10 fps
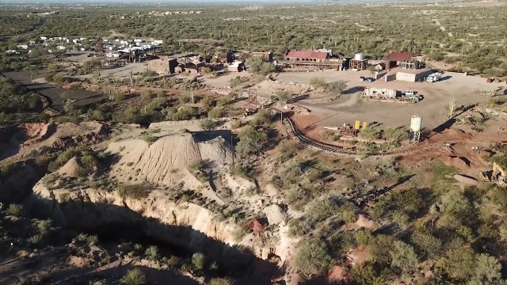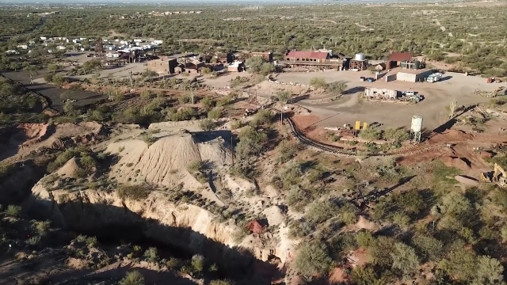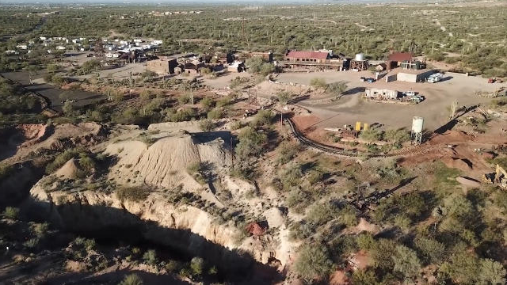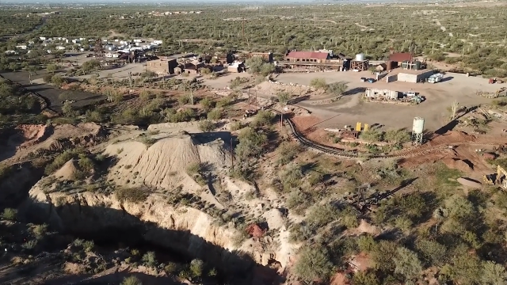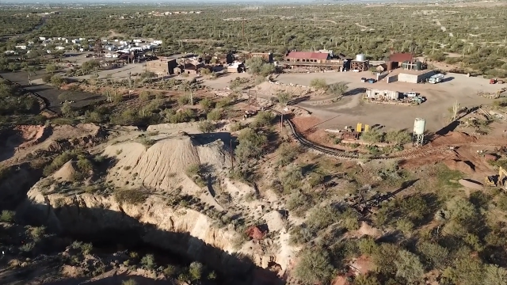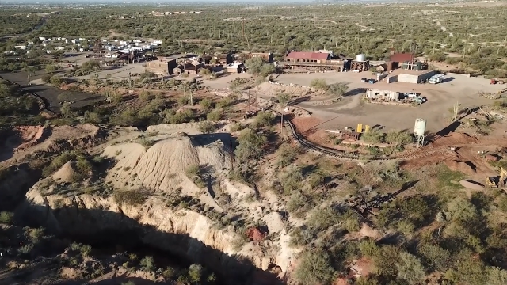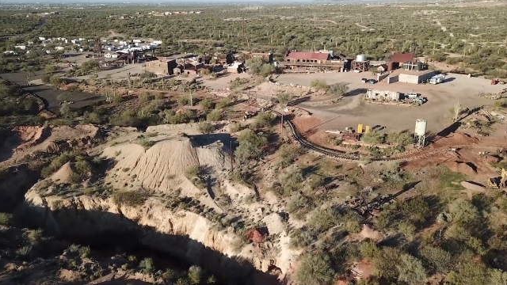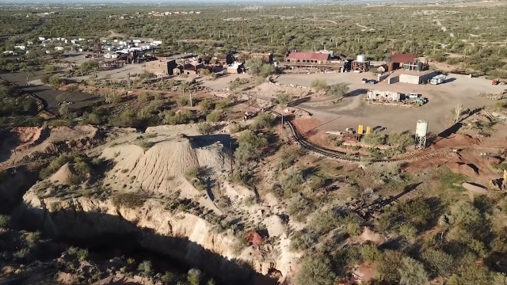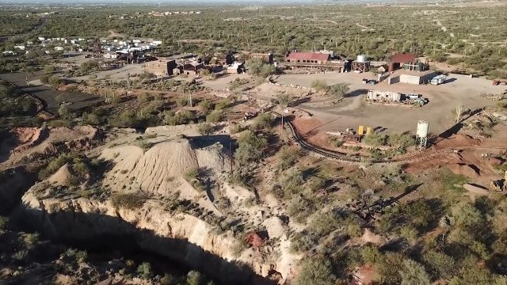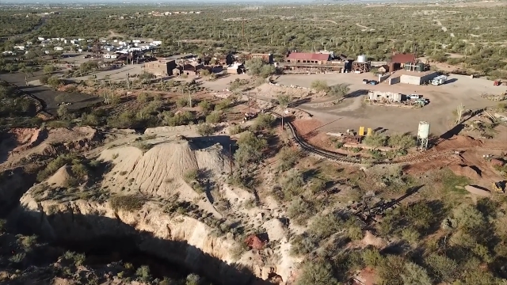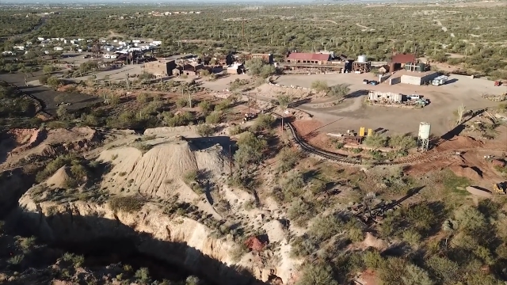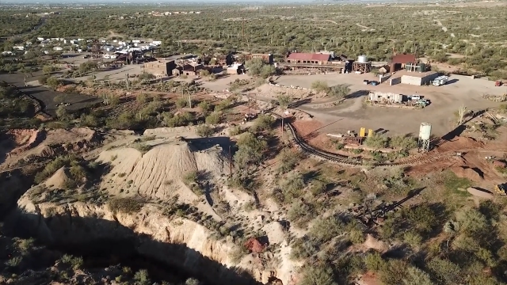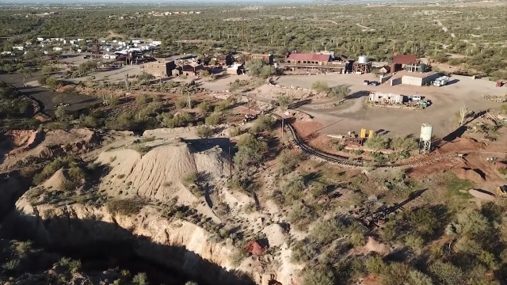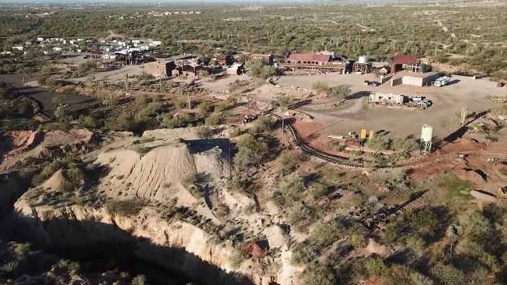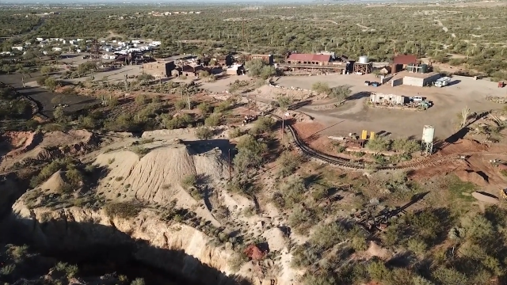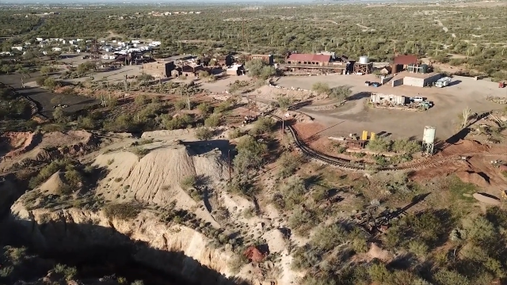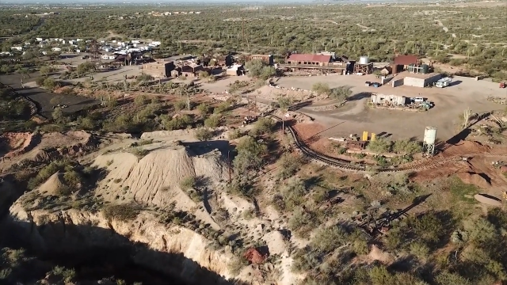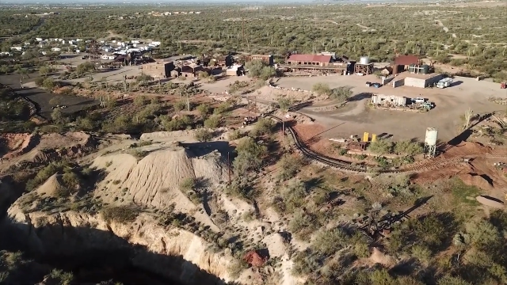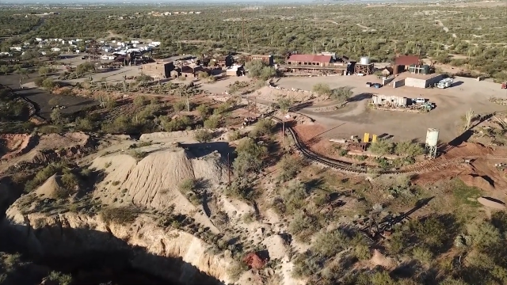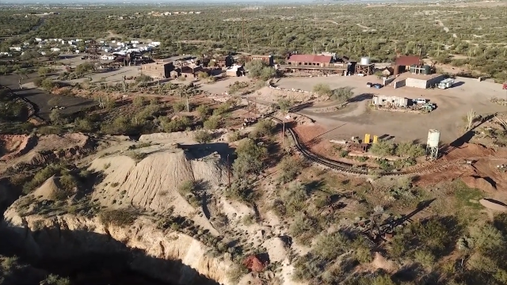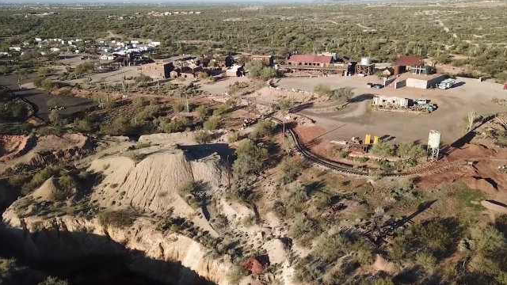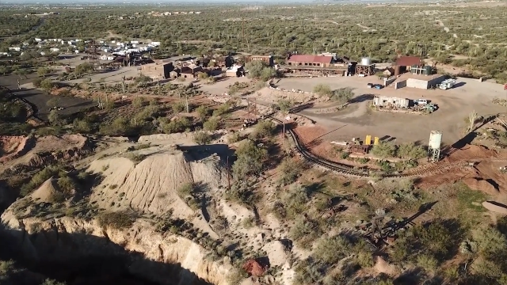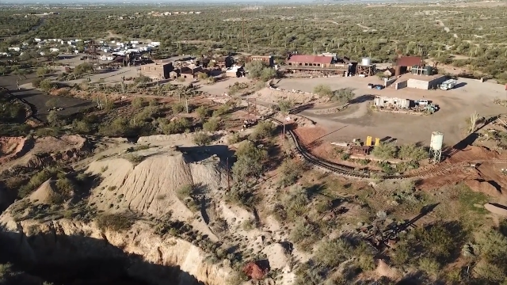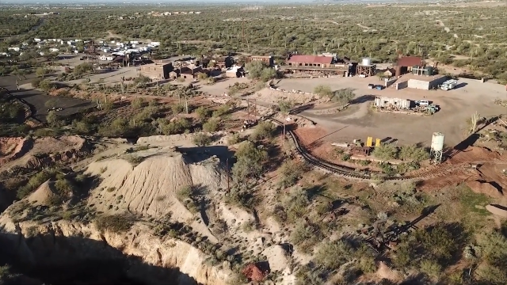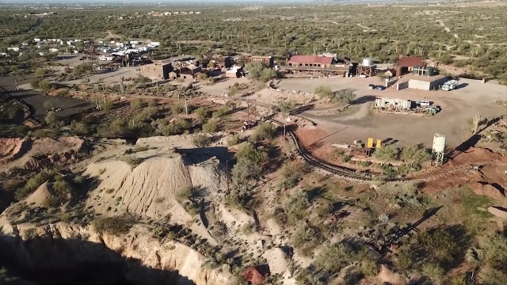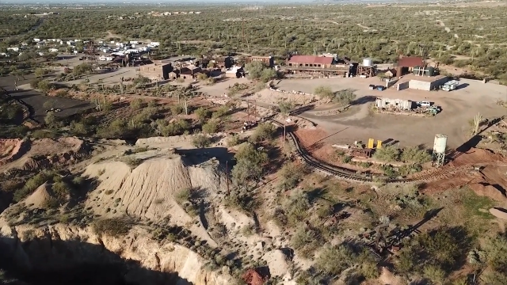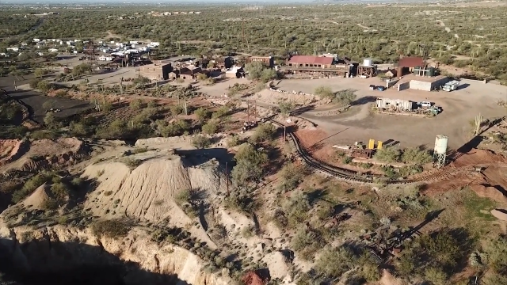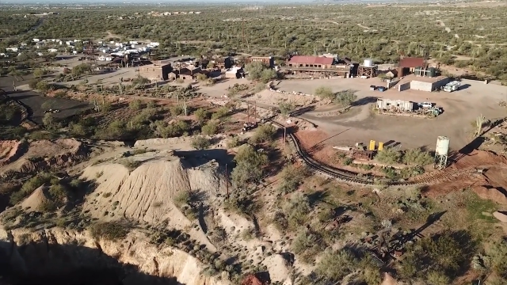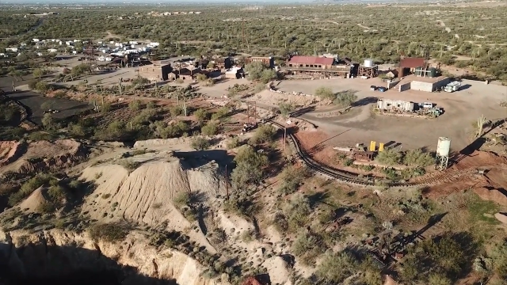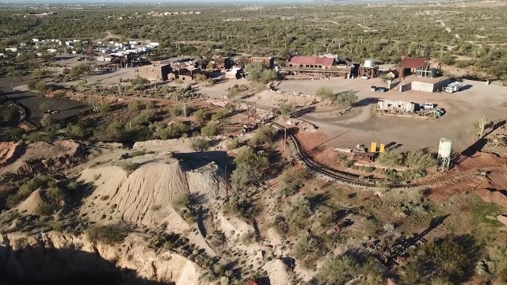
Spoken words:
[unreadable: no face in view]